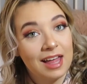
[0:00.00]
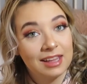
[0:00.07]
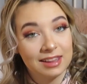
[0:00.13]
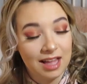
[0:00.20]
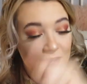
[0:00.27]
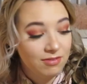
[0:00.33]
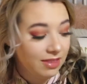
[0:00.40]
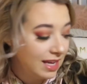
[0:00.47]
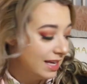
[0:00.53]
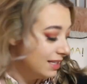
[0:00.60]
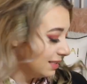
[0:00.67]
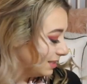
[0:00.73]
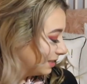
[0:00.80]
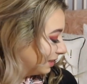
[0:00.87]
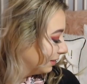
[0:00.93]
love
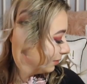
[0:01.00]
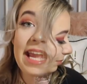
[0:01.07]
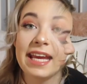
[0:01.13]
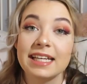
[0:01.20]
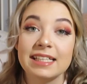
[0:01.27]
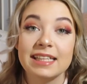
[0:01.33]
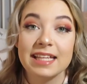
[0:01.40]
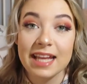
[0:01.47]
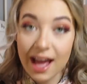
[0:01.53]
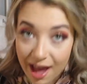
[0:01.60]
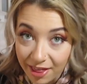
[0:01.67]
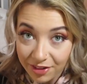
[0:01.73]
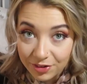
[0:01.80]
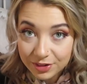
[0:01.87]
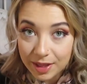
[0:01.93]
this. And the
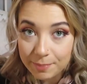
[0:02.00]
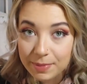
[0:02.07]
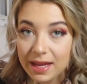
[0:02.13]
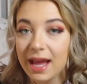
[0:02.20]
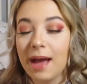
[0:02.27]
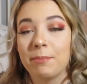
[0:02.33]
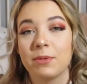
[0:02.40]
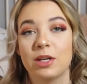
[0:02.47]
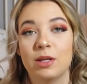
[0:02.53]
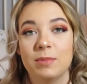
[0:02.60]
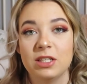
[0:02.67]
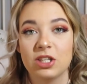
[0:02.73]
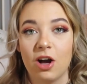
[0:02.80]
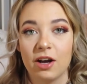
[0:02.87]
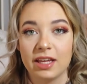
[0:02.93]
other lippy I'm going to
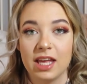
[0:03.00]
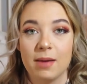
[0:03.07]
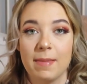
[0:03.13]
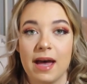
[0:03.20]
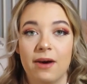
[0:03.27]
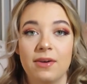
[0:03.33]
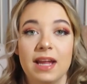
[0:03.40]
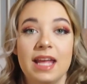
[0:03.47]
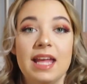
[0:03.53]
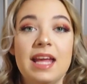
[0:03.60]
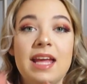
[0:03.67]
be talking about